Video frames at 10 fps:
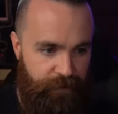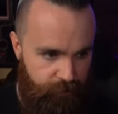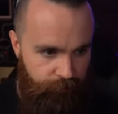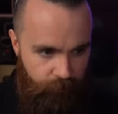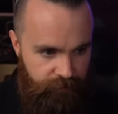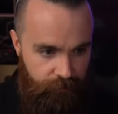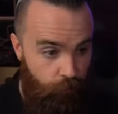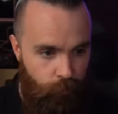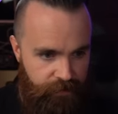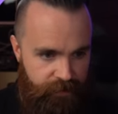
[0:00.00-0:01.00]
Actually first, the
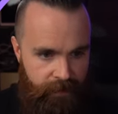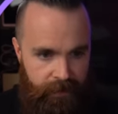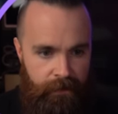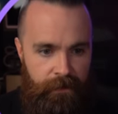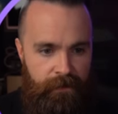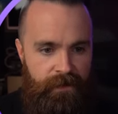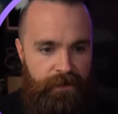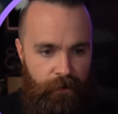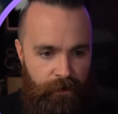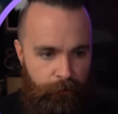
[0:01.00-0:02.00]
coolest setting,
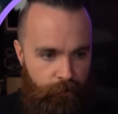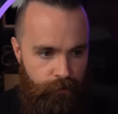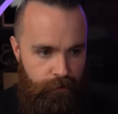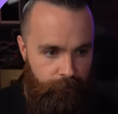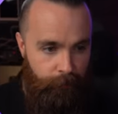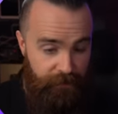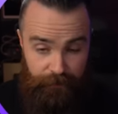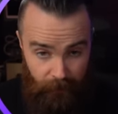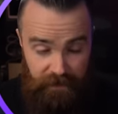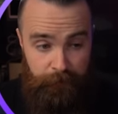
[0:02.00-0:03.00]
dark But
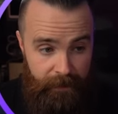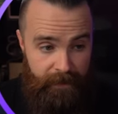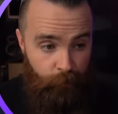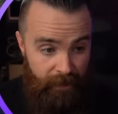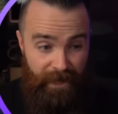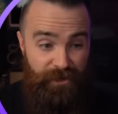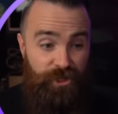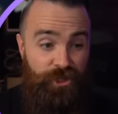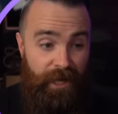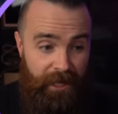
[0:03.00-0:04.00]
as far as speed, we can actually
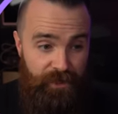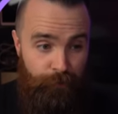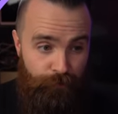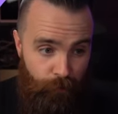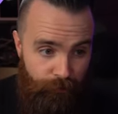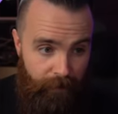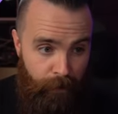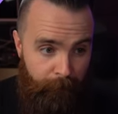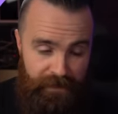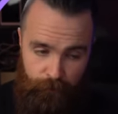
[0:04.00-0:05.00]
change the
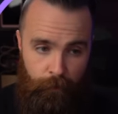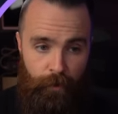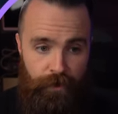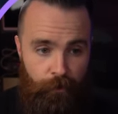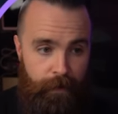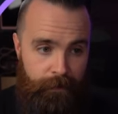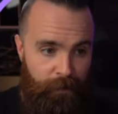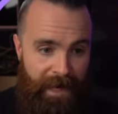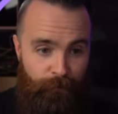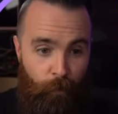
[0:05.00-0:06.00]
profile based on what we're doing.
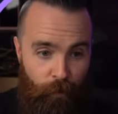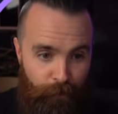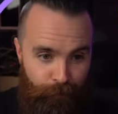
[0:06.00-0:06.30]
We can have a work